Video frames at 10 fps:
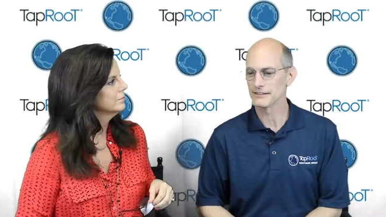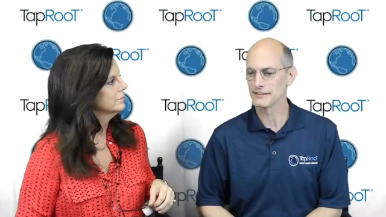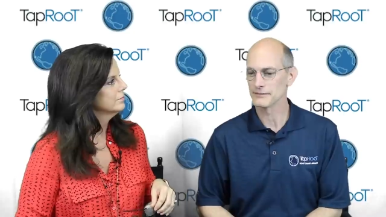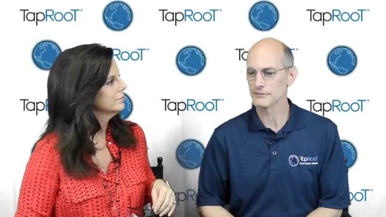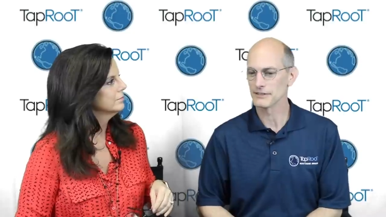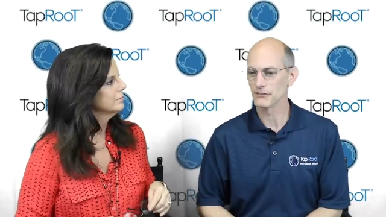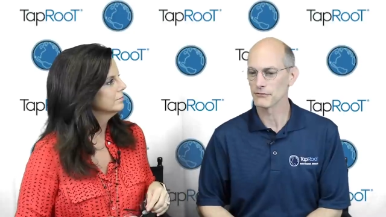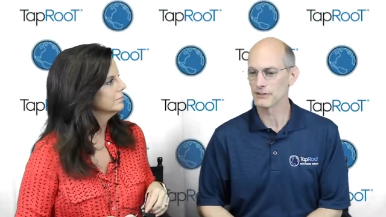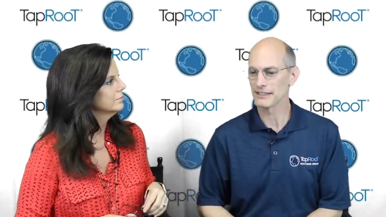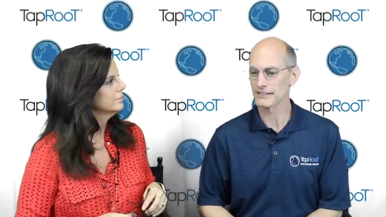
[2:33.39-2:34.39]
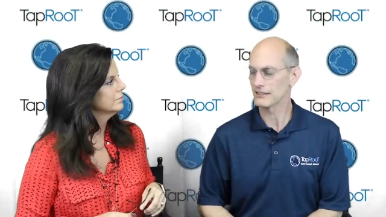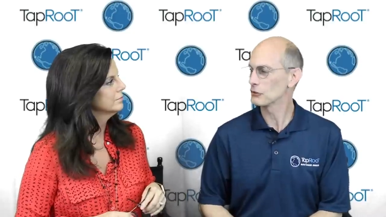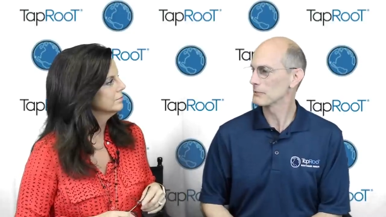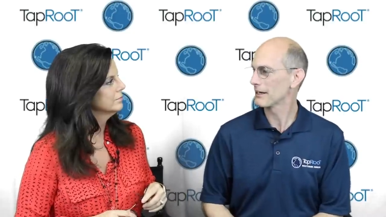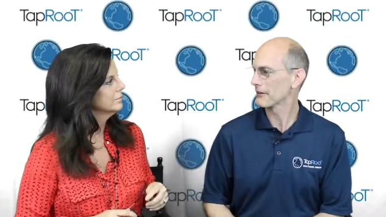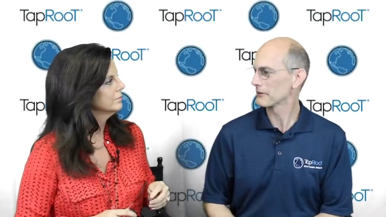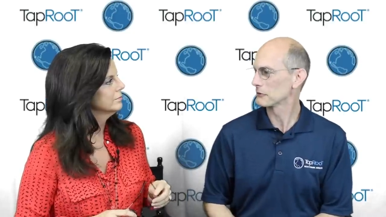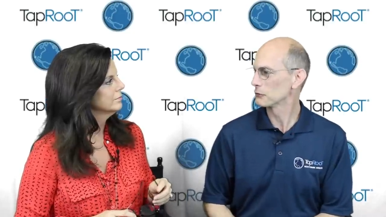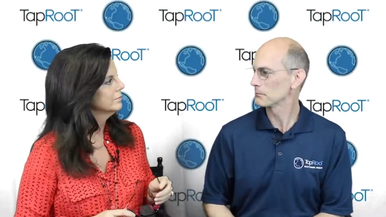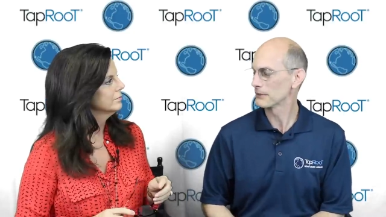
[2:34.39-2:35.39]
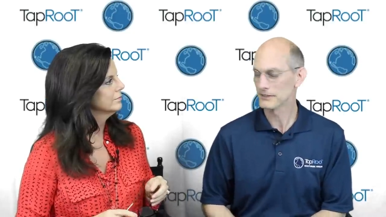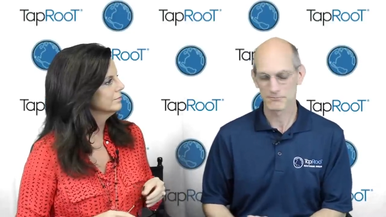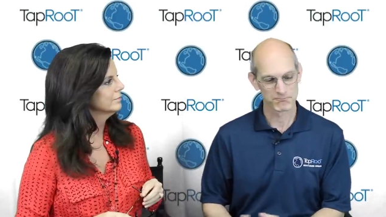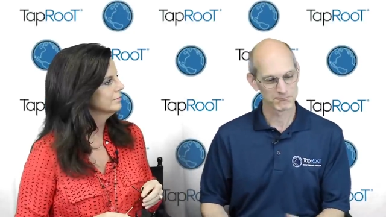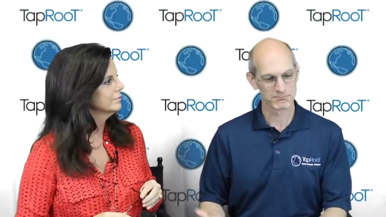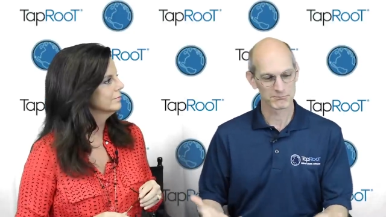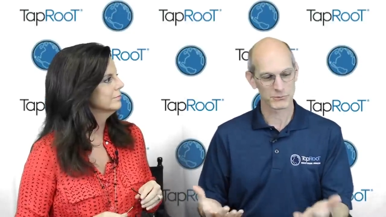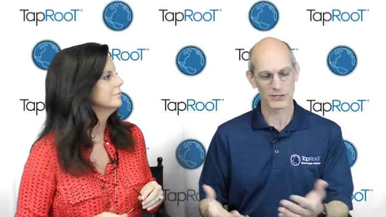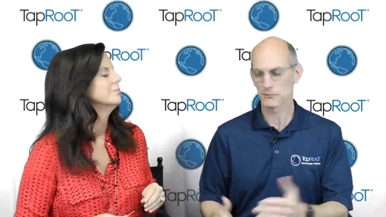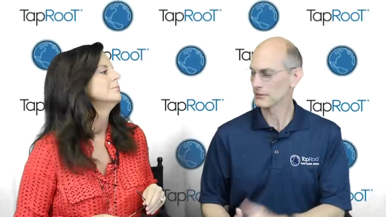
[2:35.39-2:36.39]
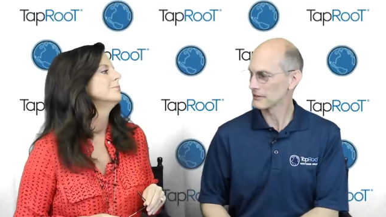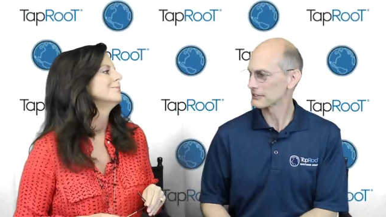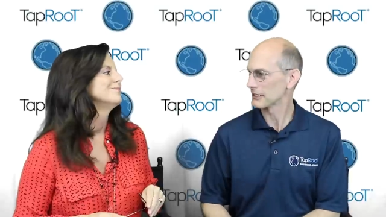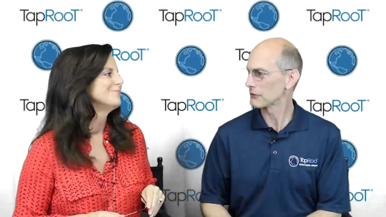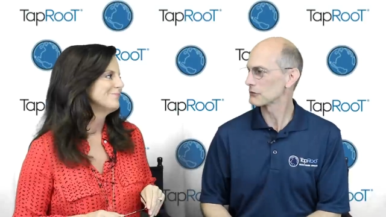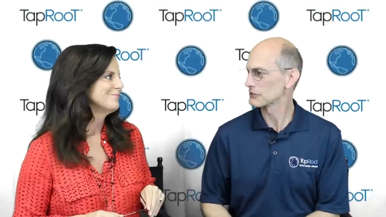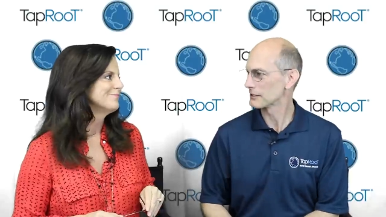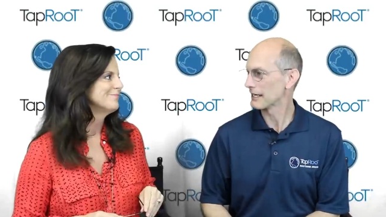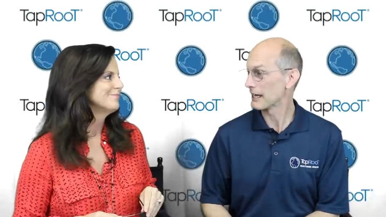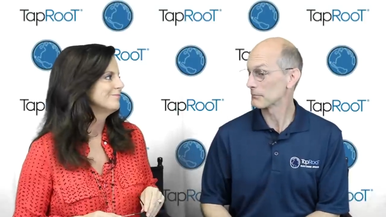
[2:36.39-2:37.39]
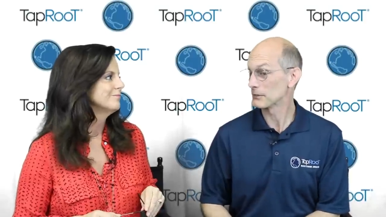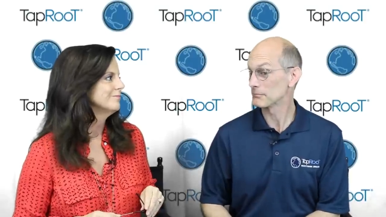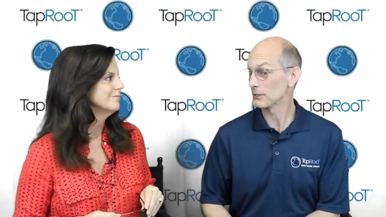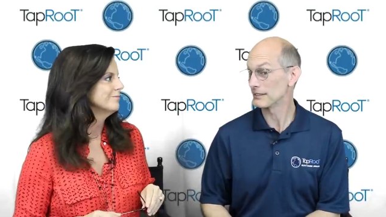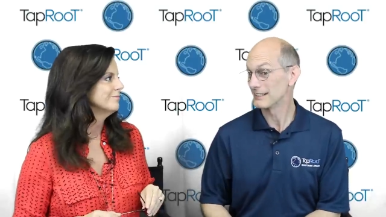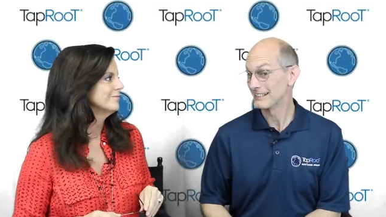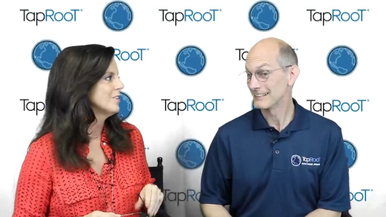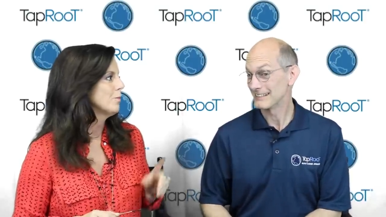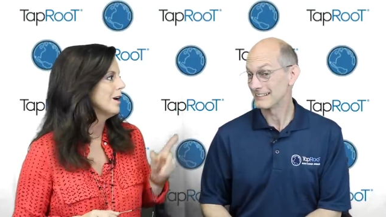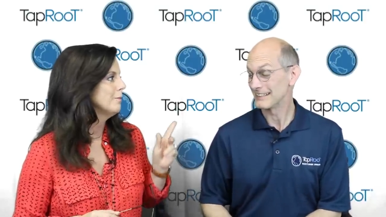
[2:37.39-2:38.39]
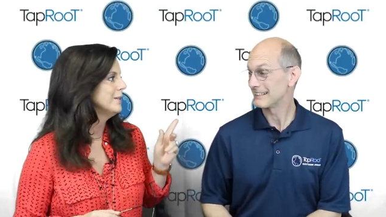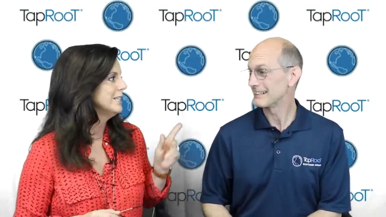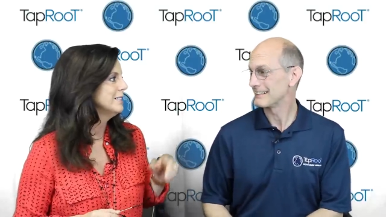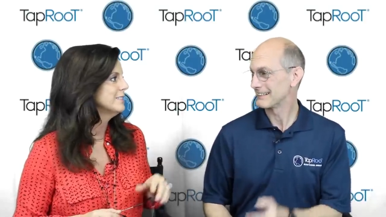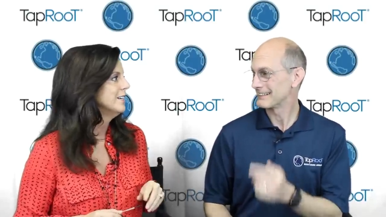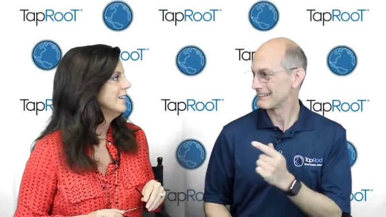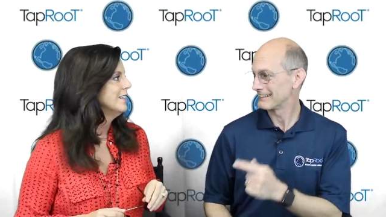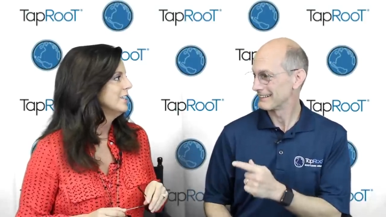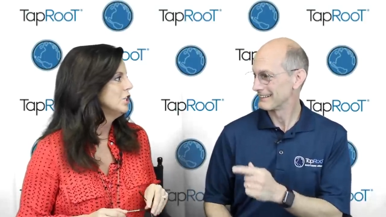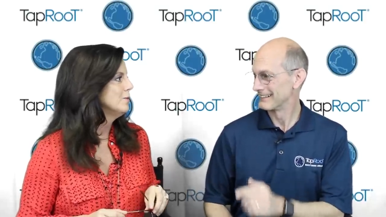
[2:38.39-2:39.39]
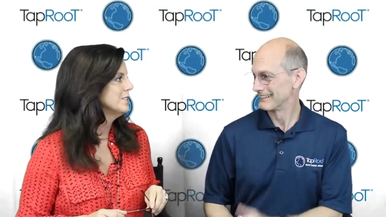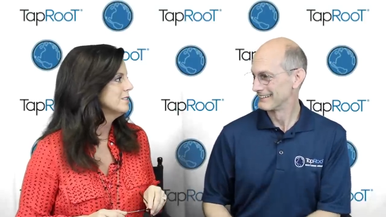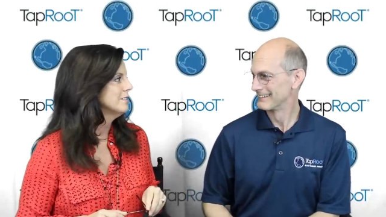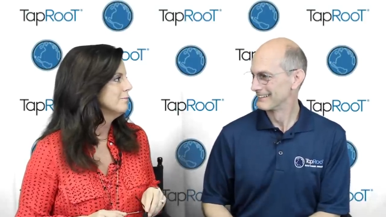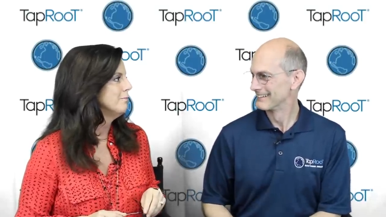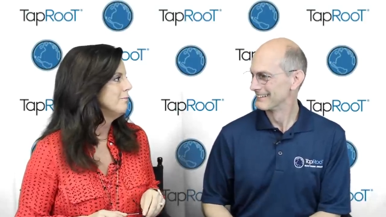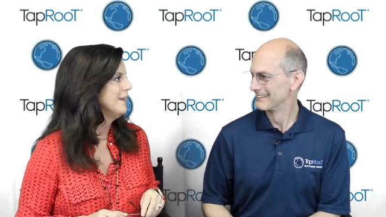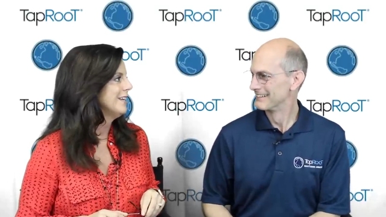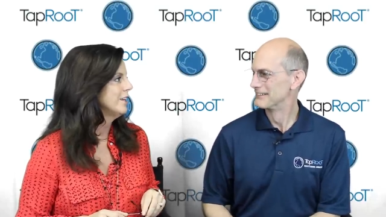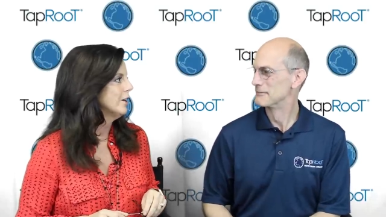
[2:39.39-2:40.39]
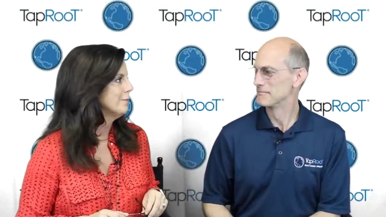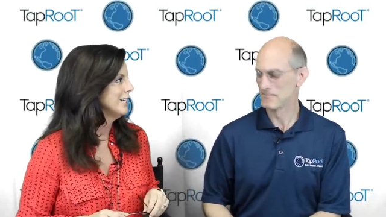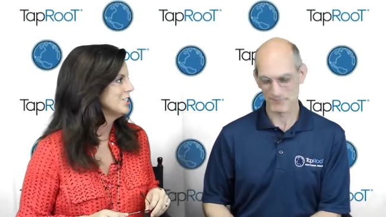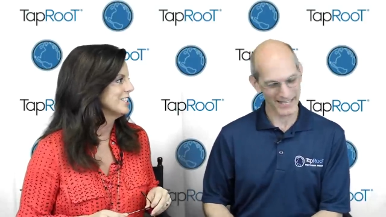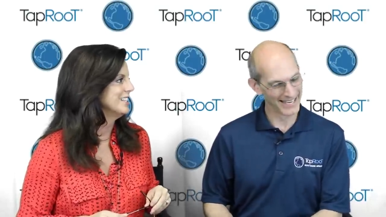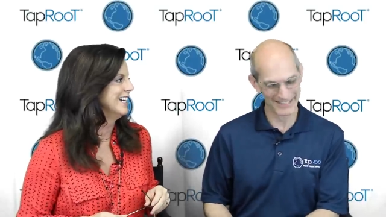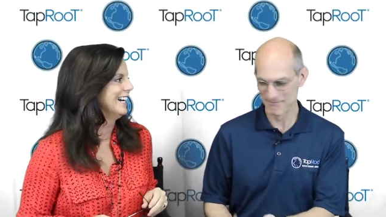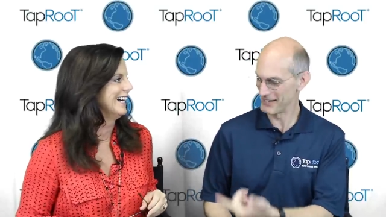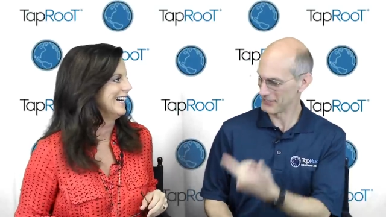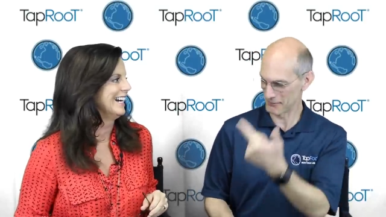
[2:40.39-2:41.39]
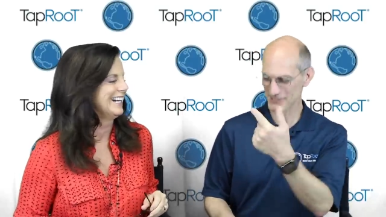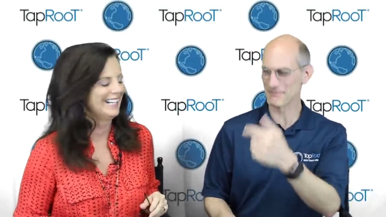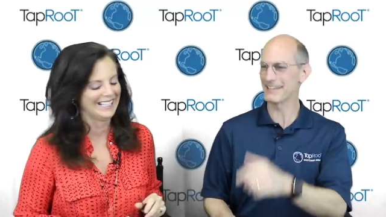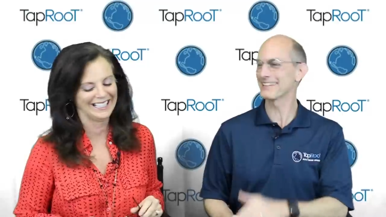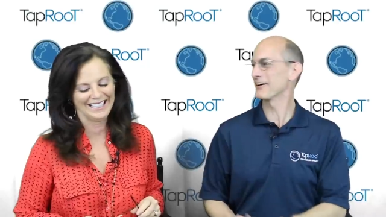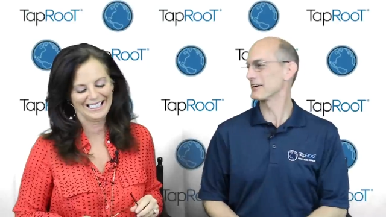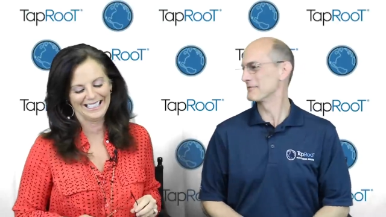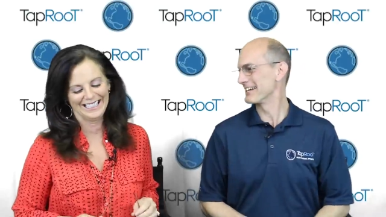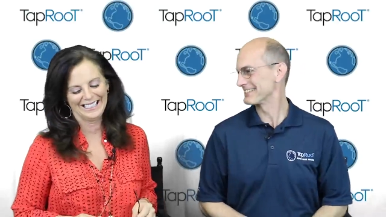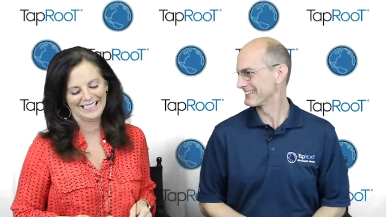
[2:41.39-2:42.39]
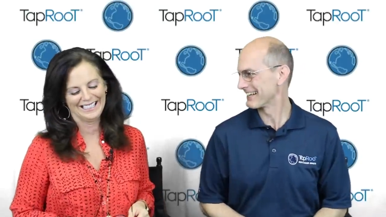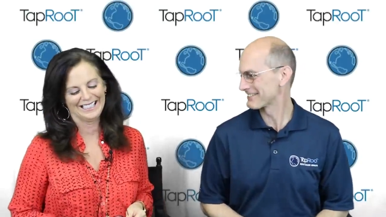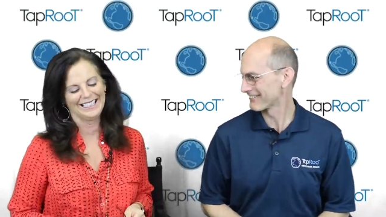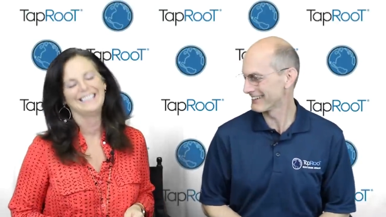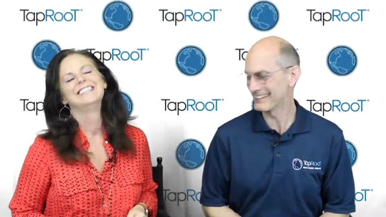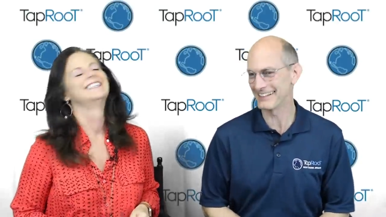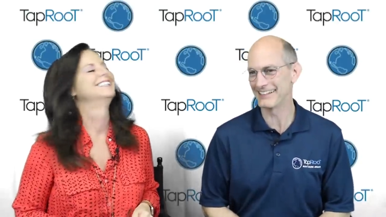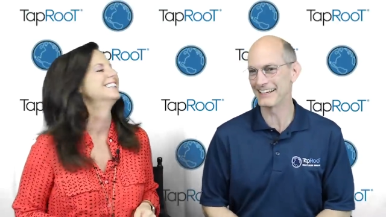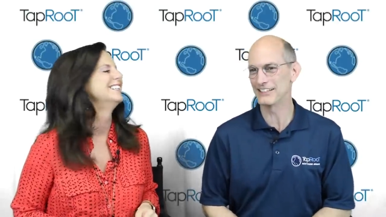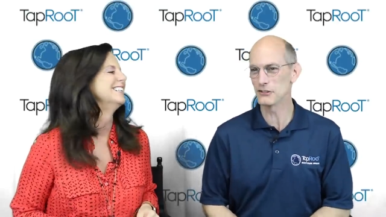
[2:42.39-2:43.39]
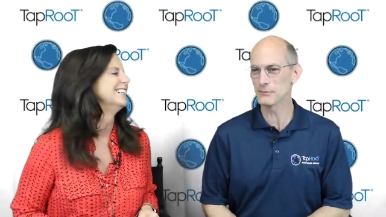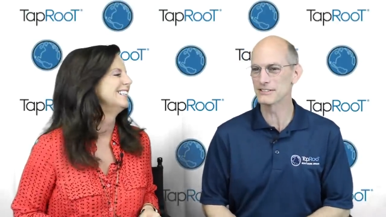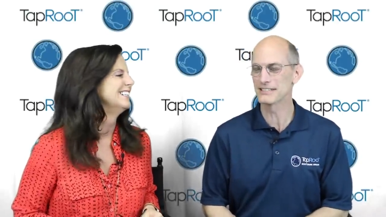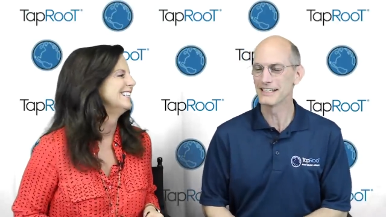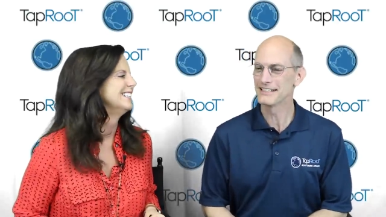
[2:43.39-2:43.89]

Speaker 1: um, you know, if you can get the human out of the loop, probably less error is going to happen. But
Speaker 2: the problem is... humans make the automation.
Speaker 1: Humans make the automation, that's right. And, and humans,